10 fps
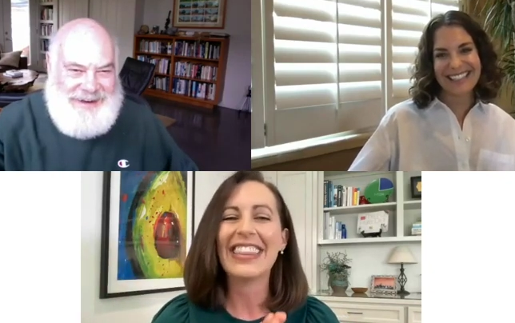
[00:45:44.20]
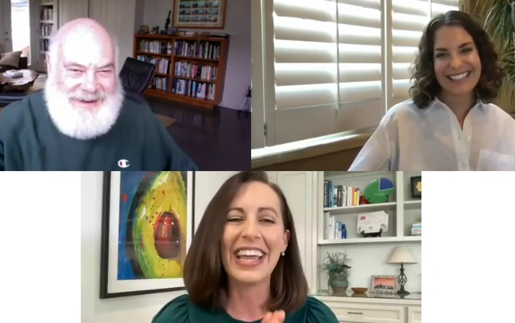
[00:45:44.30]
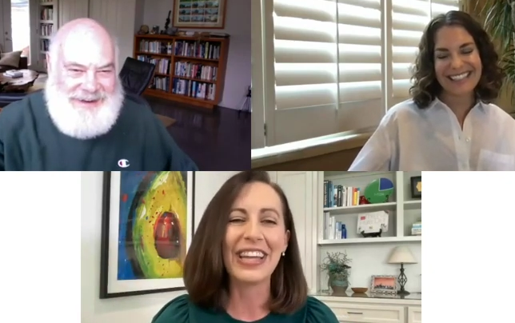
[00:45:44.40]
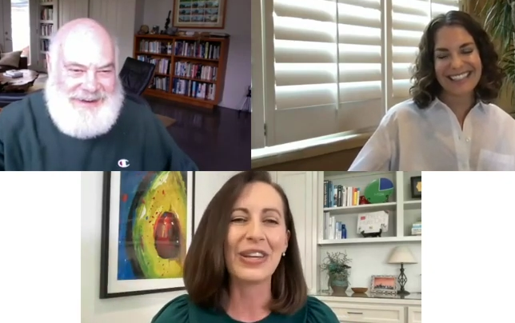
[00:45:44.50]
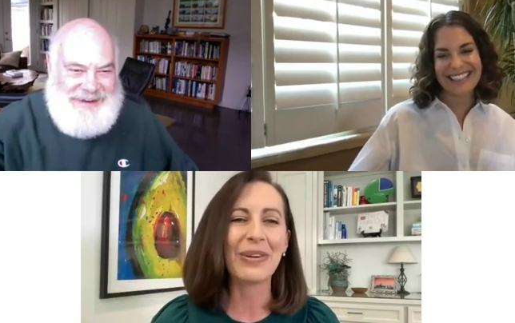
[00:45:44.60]

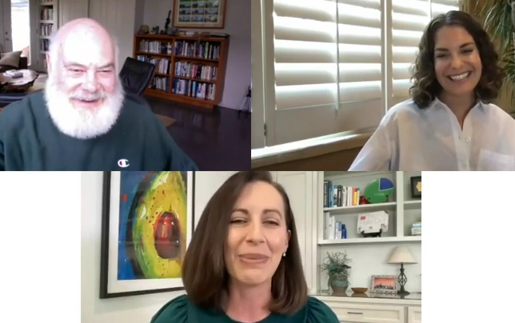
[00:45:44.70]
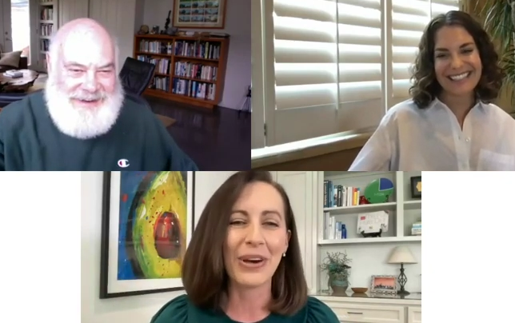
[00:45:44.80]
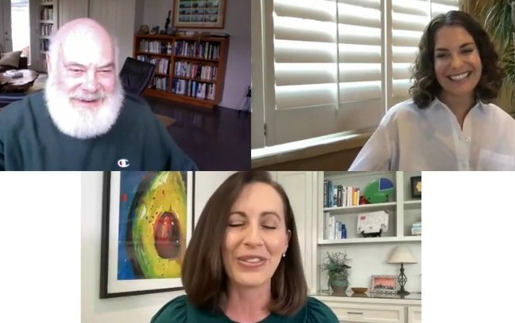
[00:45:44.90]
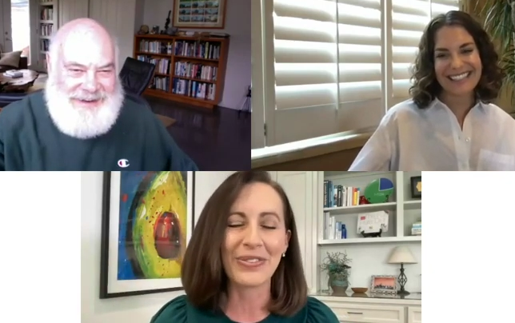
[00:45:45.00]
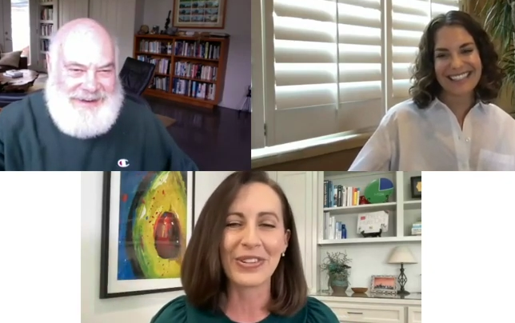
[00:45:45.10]
Speaker 1: thank you
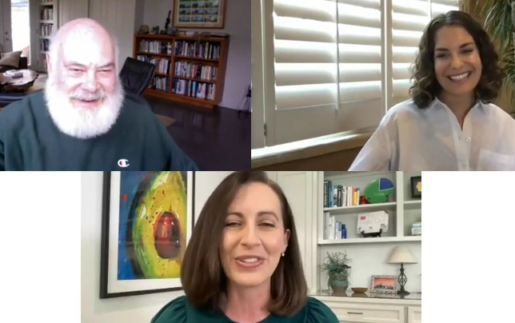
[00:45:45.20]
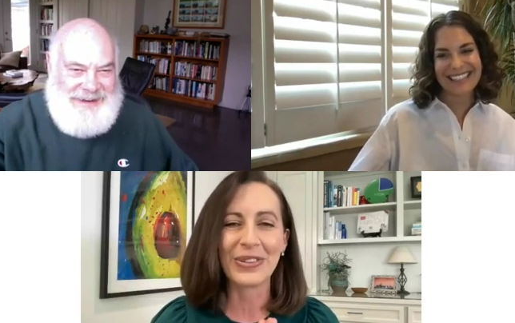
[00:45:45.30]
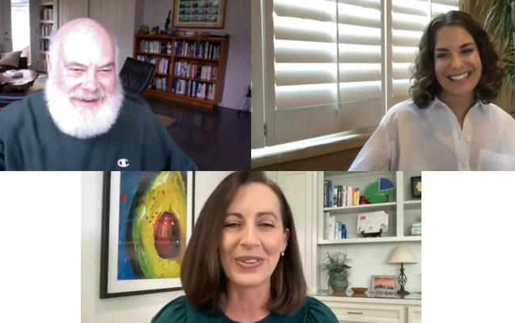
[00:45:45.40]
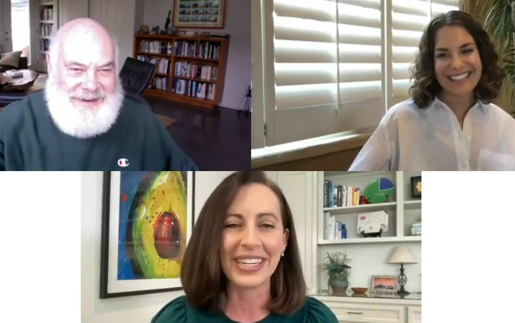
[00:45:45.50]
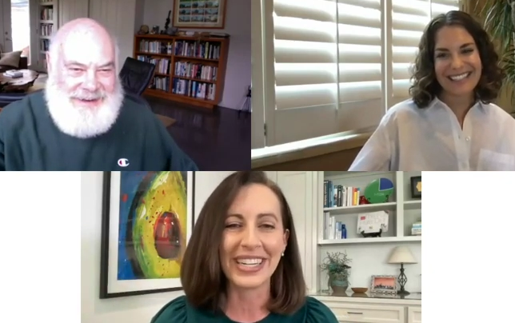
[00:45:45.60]
both for
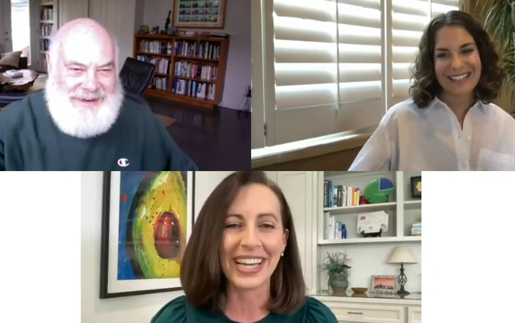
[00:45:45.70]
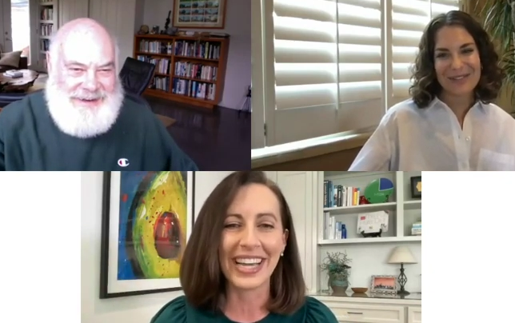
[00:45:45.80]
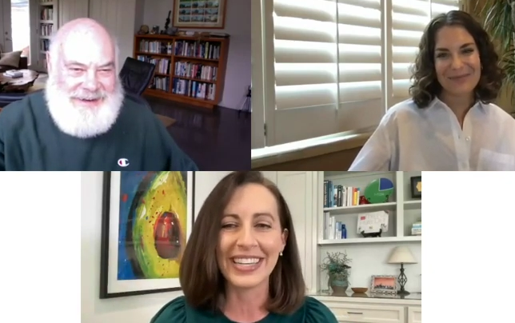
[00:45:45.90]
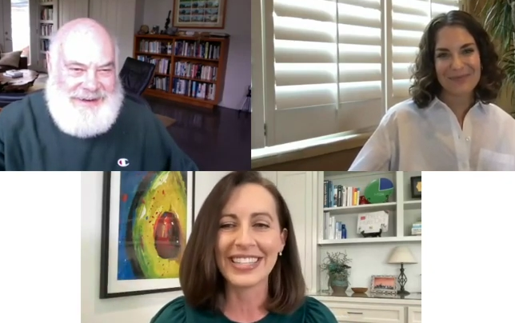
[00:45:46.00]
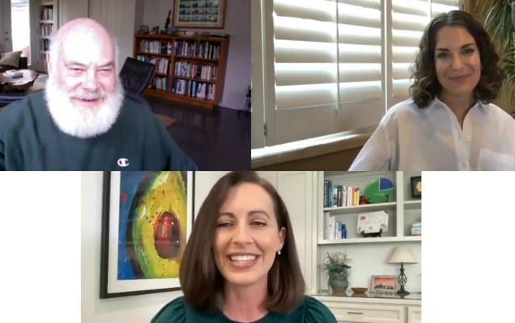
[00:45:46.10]
joining
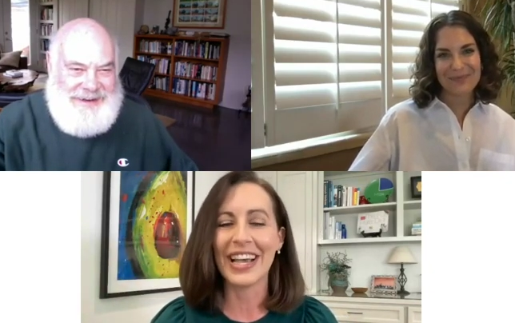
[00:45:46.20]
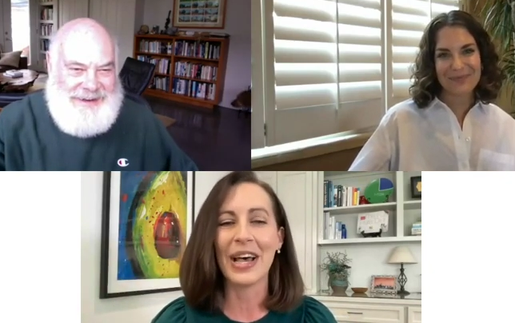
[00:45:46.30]
us.